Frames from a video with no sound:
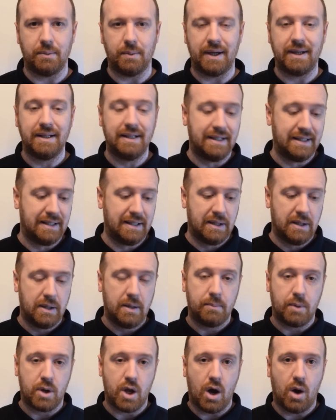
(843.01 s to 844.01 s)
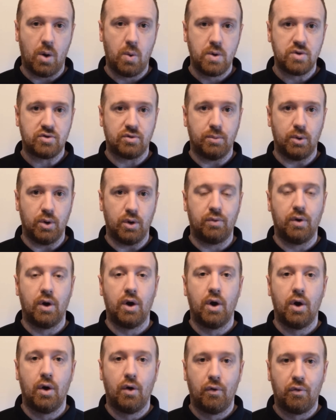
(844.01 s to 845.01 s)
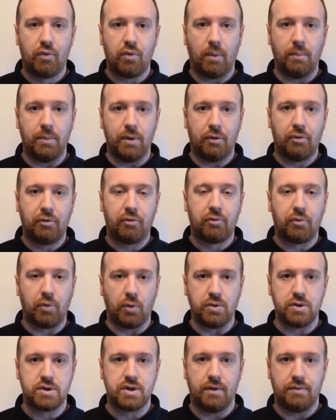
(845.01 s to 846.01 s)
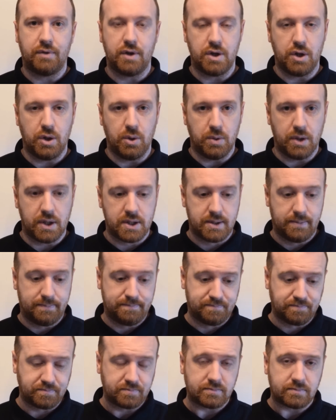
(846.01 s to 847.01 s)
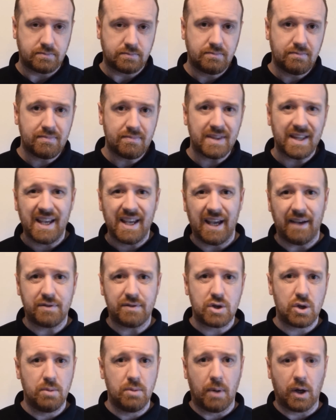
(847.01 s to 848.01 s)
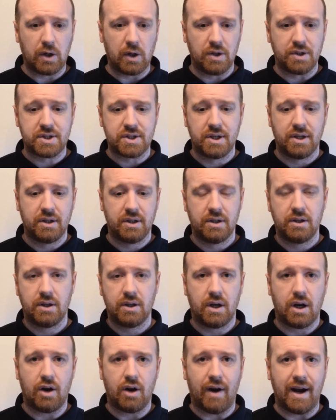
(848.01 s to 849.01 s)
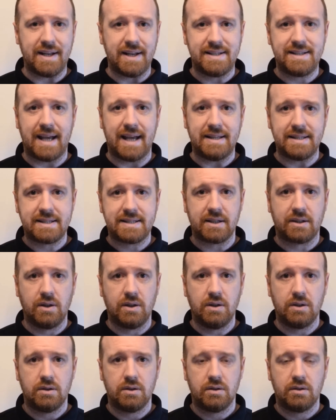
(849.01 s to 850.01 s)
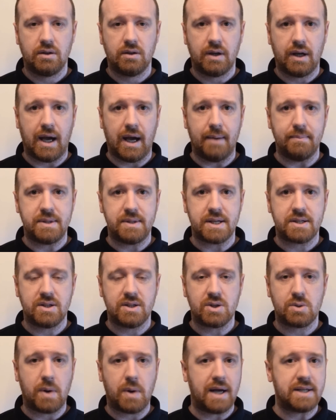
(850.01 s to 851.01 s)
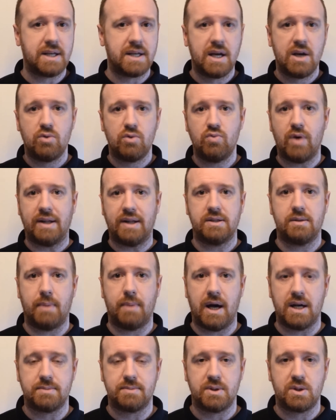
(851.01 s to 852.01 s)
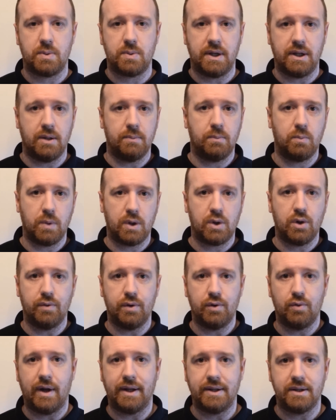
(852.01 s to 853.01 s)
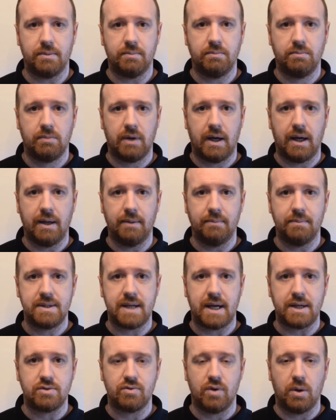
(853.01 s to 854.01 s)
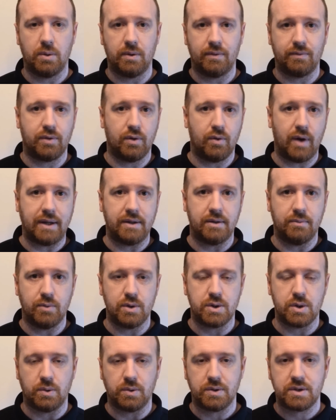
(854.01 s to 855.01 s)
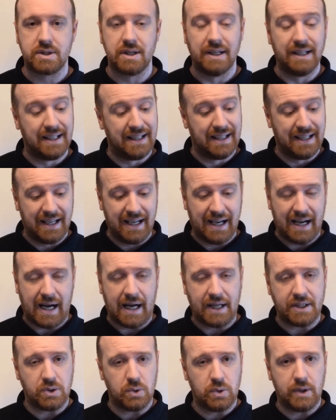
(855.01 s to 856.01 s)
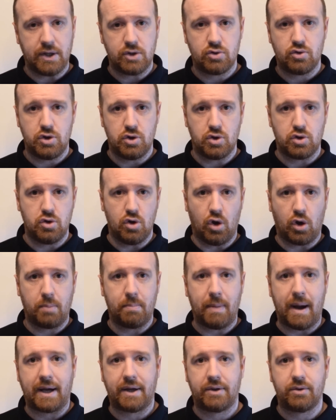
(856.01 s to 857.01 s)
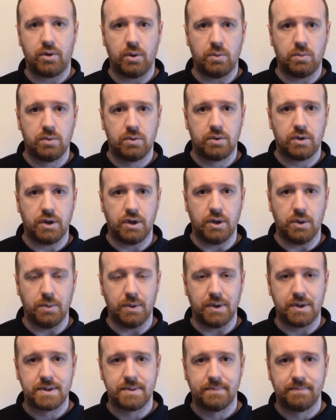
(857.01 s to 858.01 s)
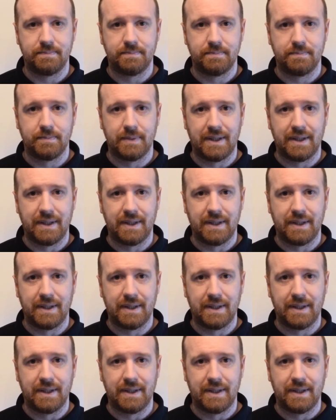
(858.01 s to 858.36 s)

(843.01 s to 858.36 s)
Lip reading: anyway. But you always remove from the front of the unit. If 2 models are identical distance wise, randomise between them. We covered random dice rolling for random results, and you literally just knock back through the unit.